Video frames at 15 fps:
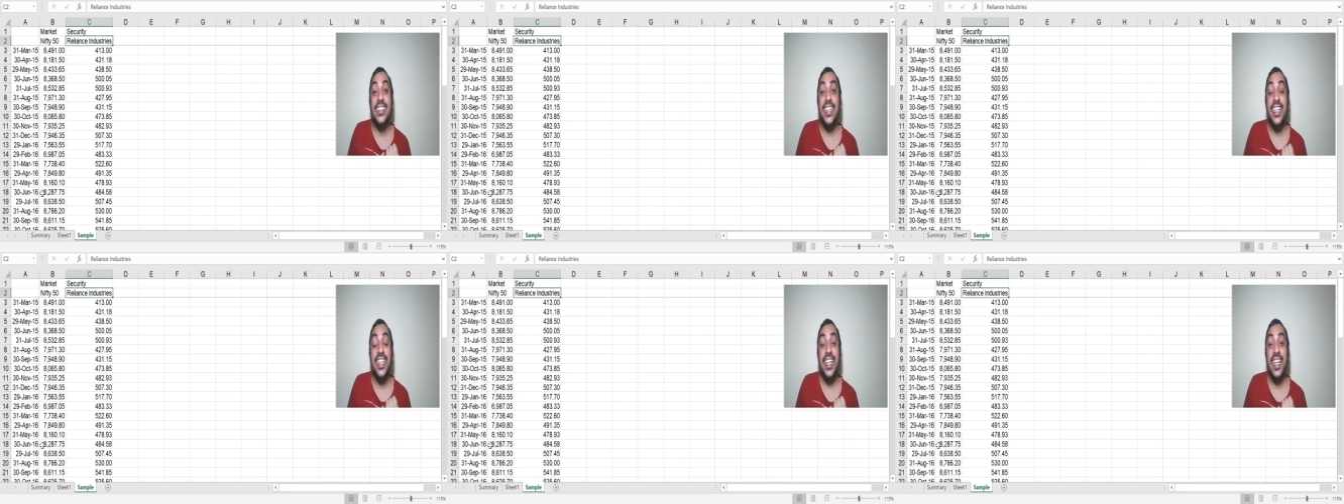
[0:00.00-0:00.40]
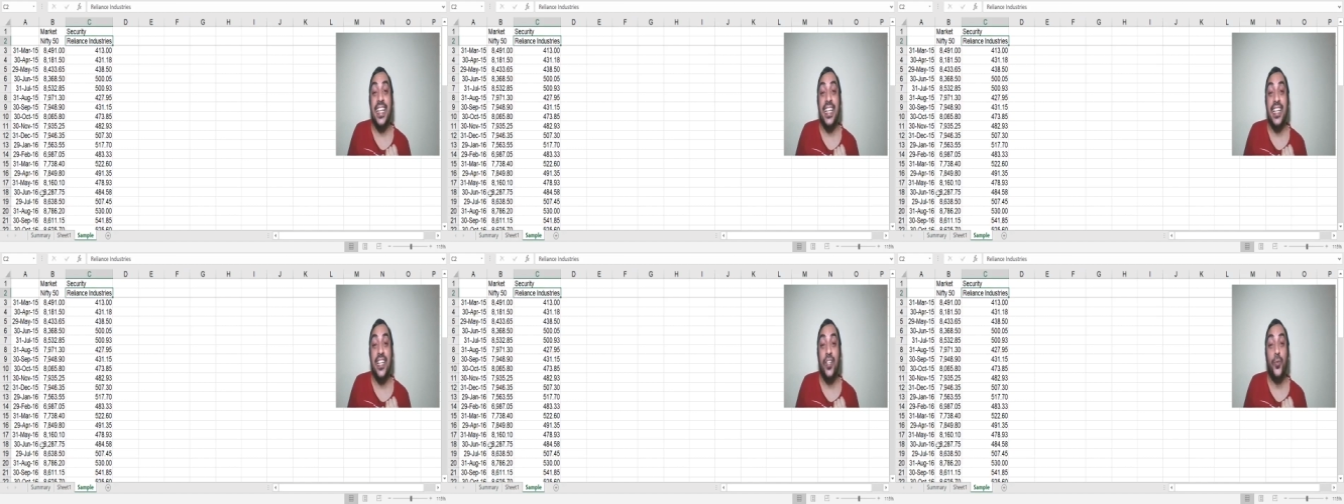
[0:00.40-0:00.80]

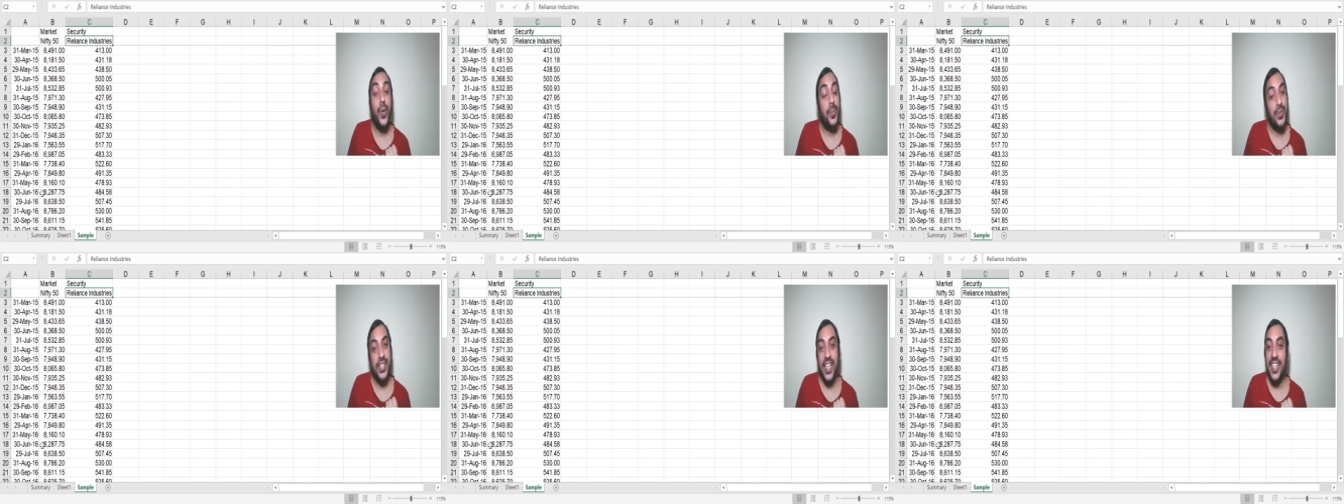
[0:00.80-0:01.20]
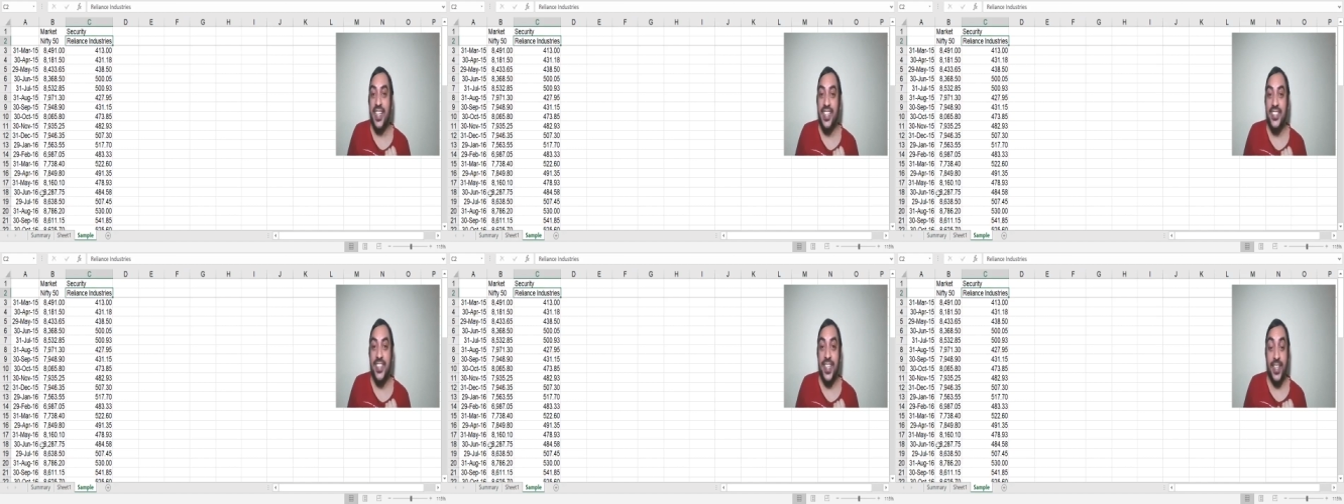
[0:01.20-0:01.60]
India website
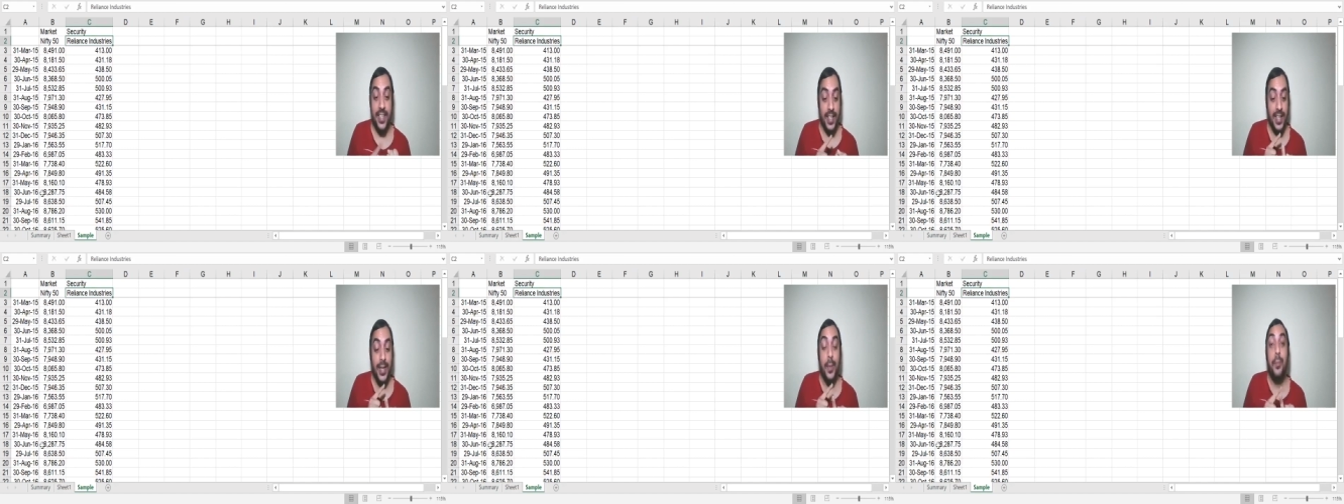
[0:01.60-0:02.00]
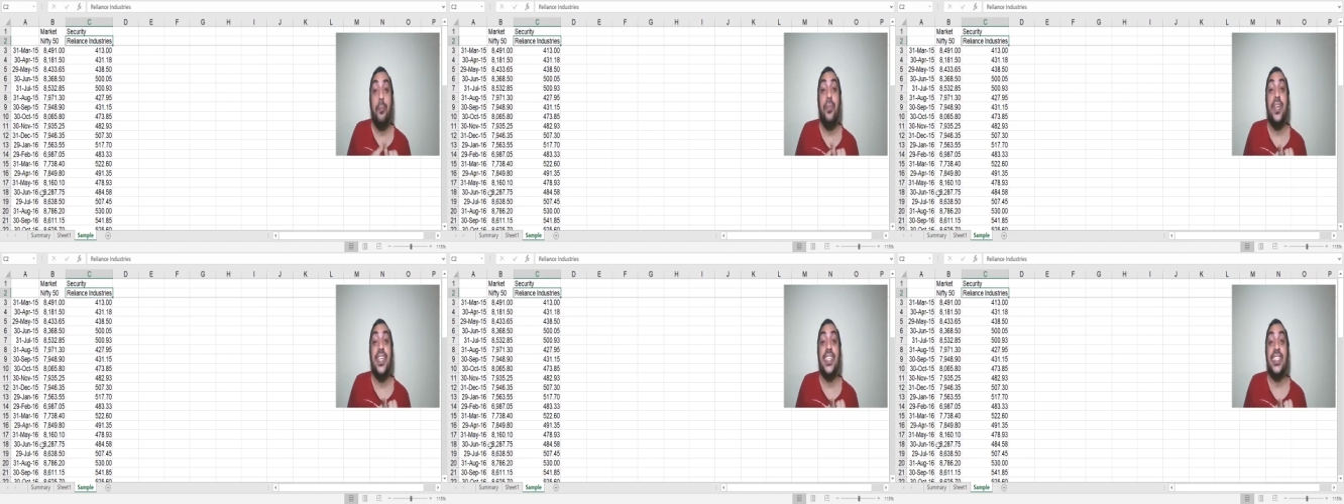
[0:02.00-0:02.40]
is there.
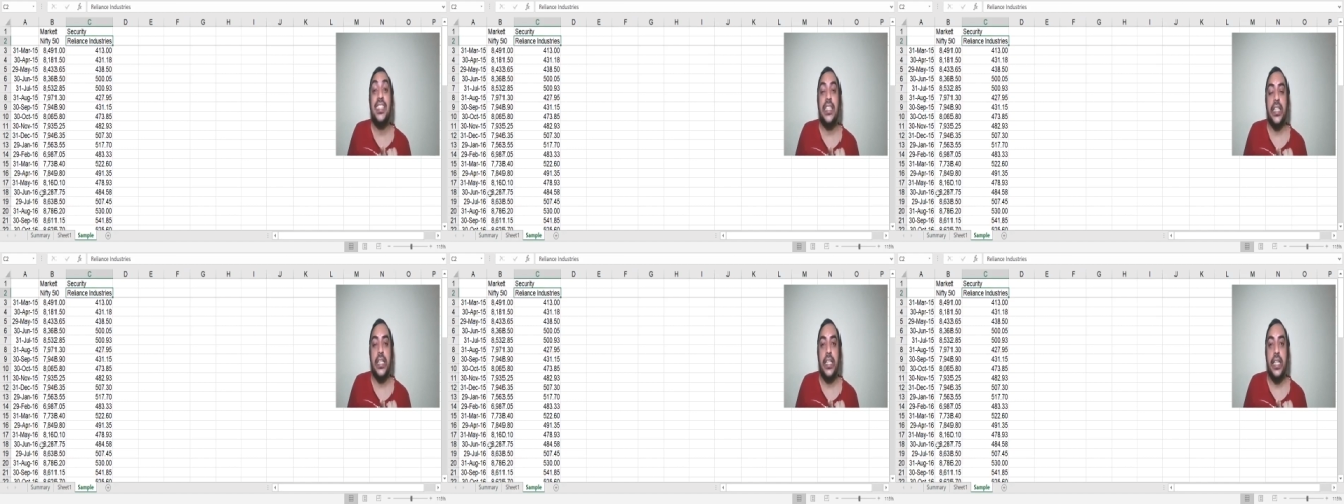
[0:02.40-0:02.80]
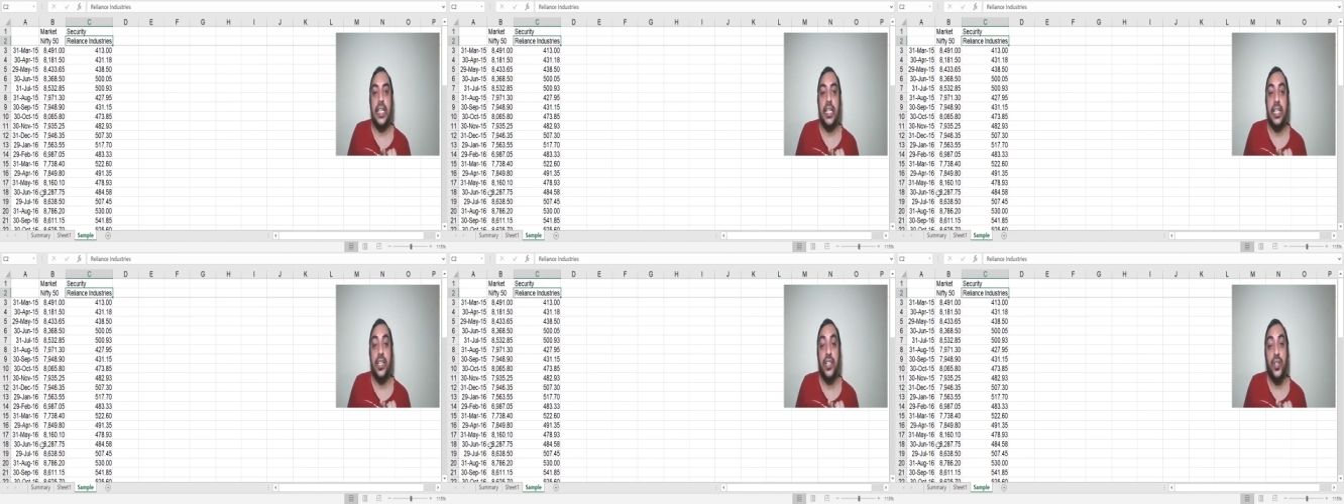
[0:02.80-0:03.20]
BSC
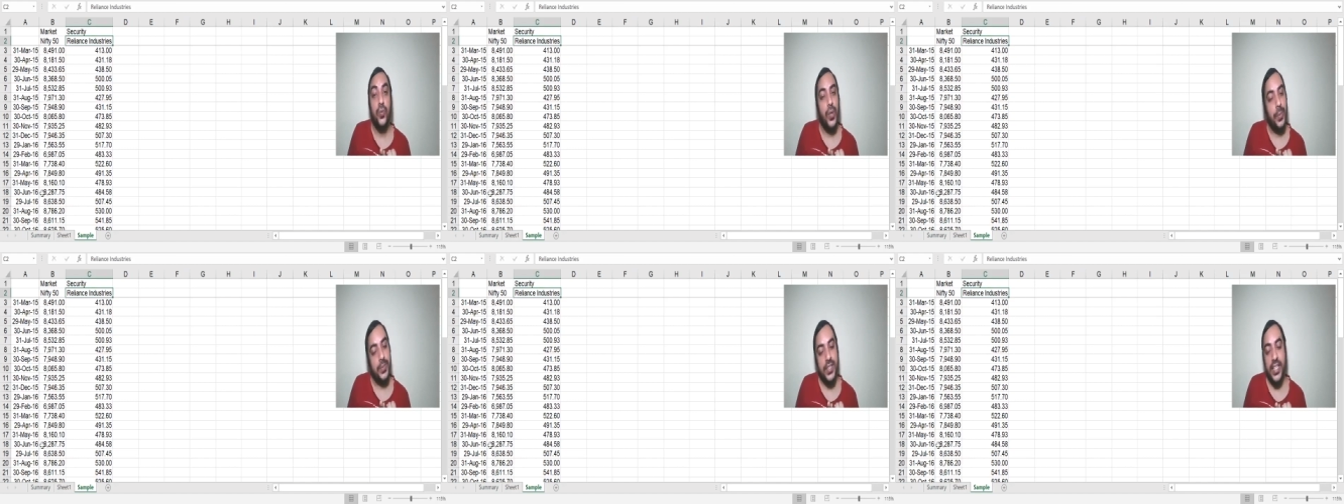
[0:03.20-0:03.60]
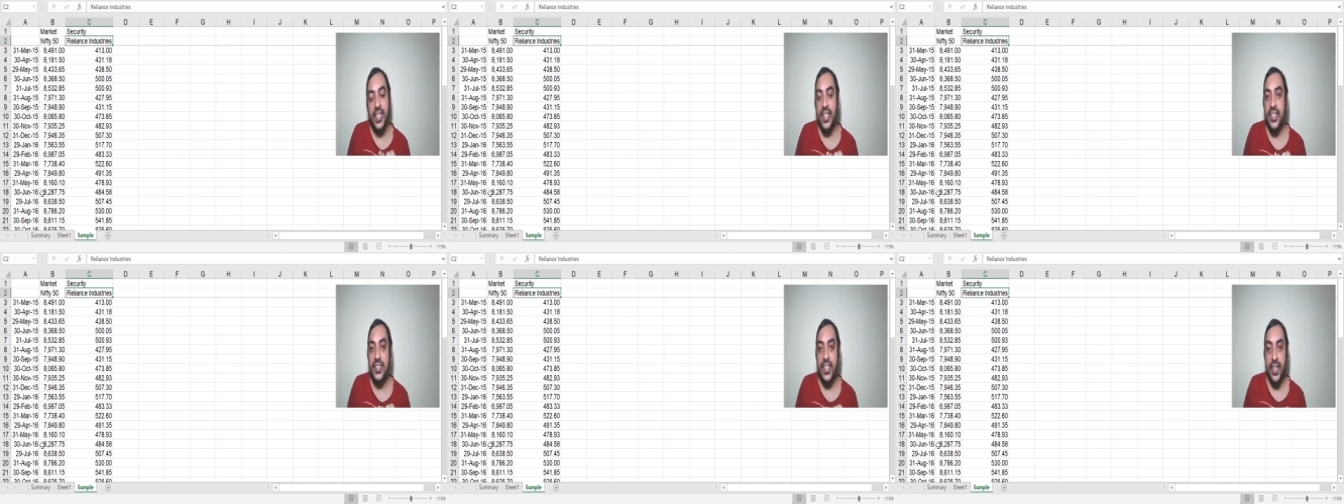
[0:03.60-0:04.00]
India website
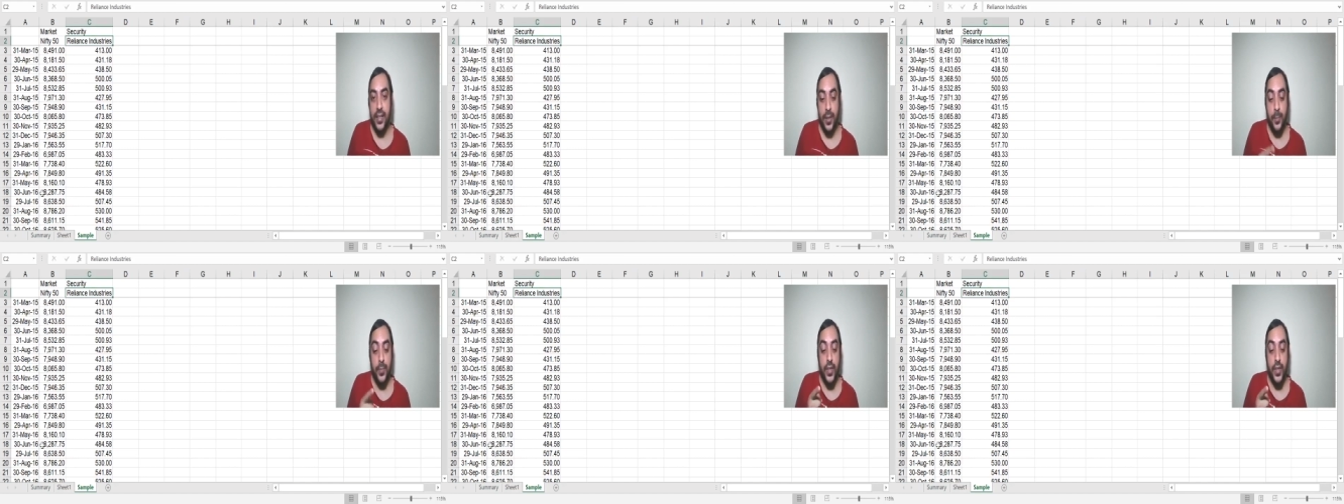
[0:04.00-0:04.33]
is there.